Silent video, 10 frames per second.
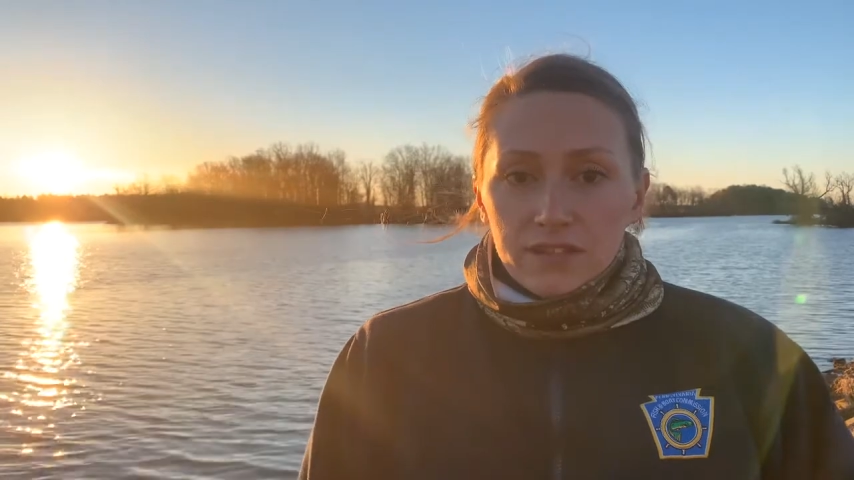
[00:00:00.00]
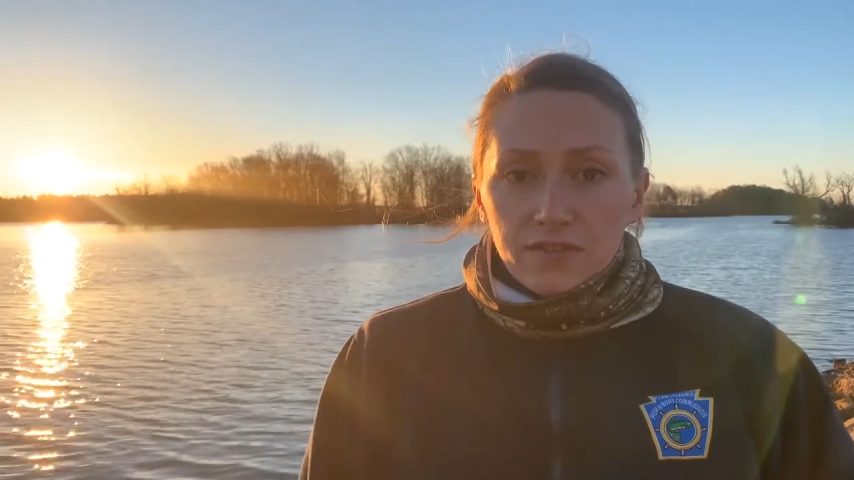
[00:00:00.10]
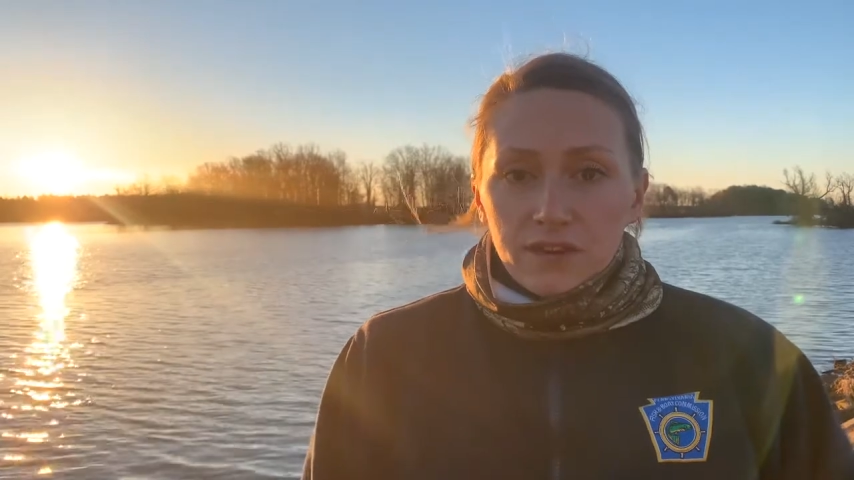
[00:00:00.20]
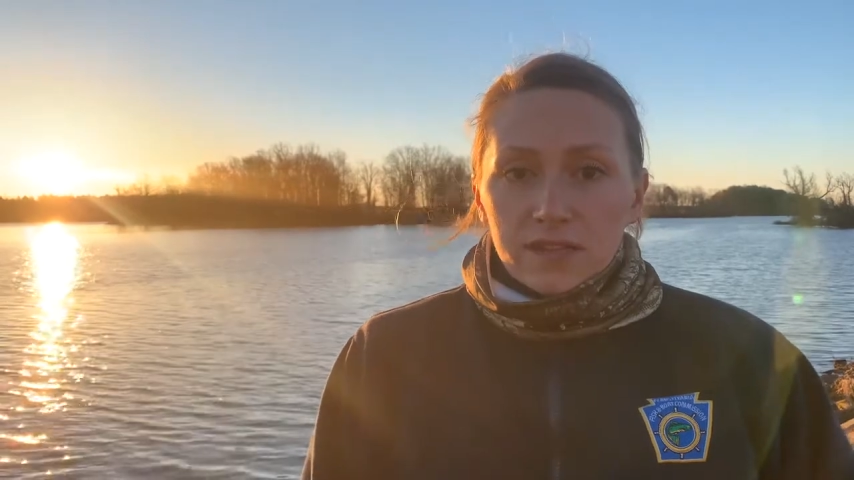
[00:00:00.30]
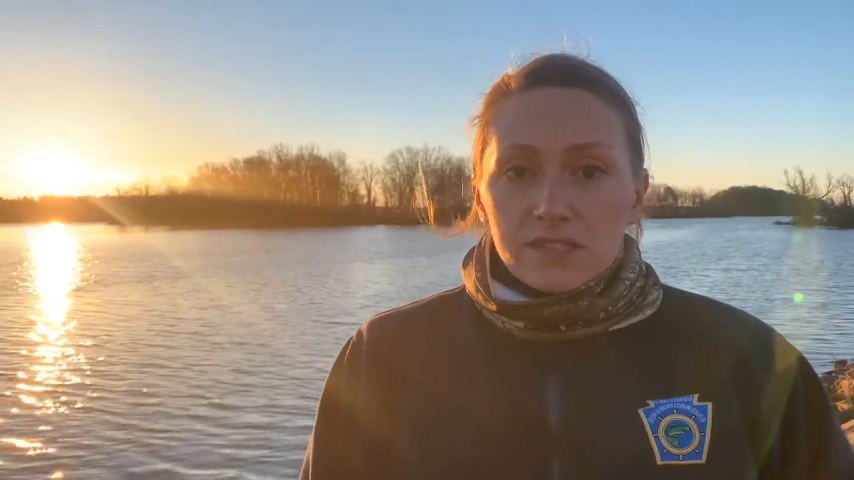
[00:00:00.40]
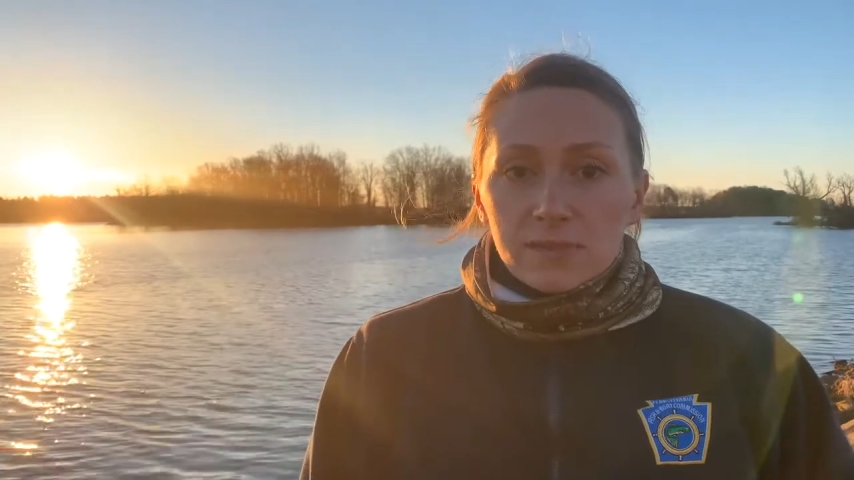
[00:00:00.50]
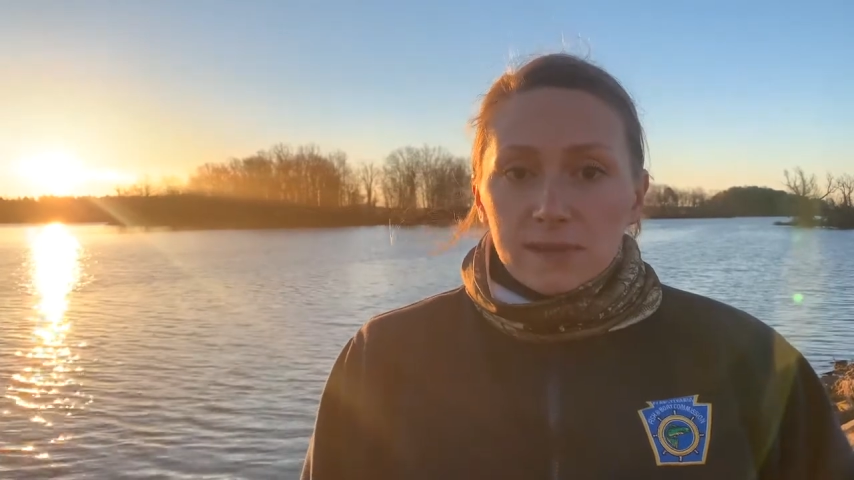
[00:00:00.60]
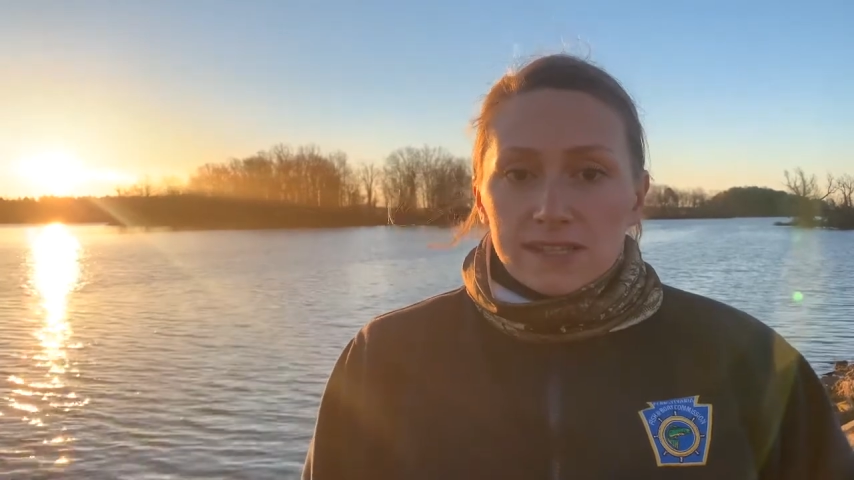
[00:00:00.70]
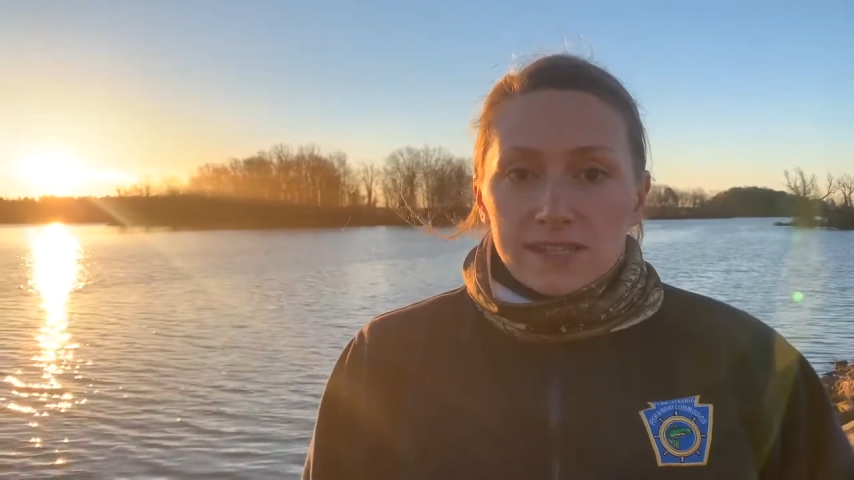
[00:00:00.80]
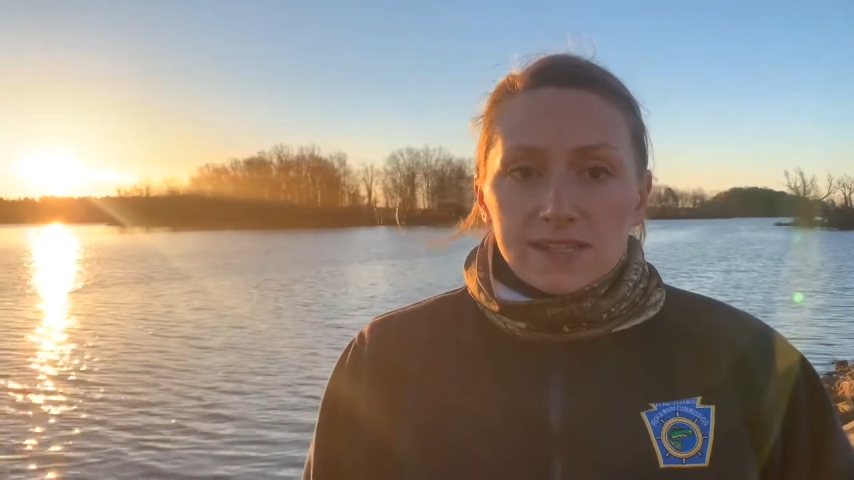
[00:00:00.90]
different
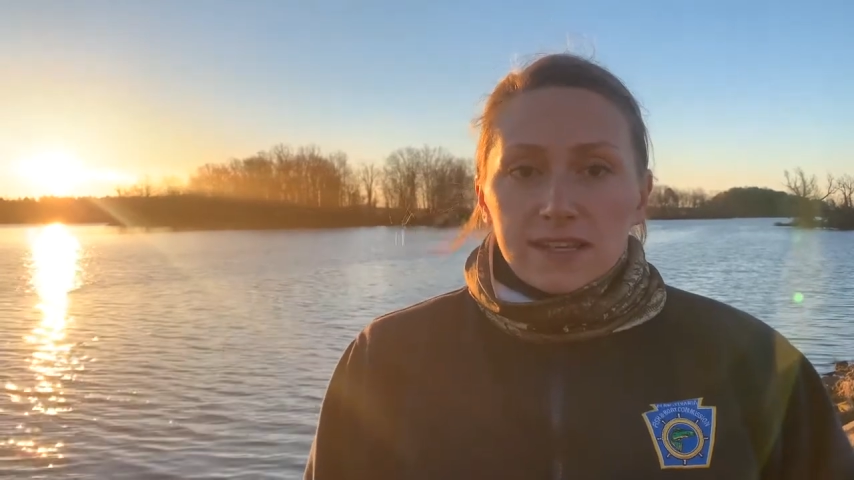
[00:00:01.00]
species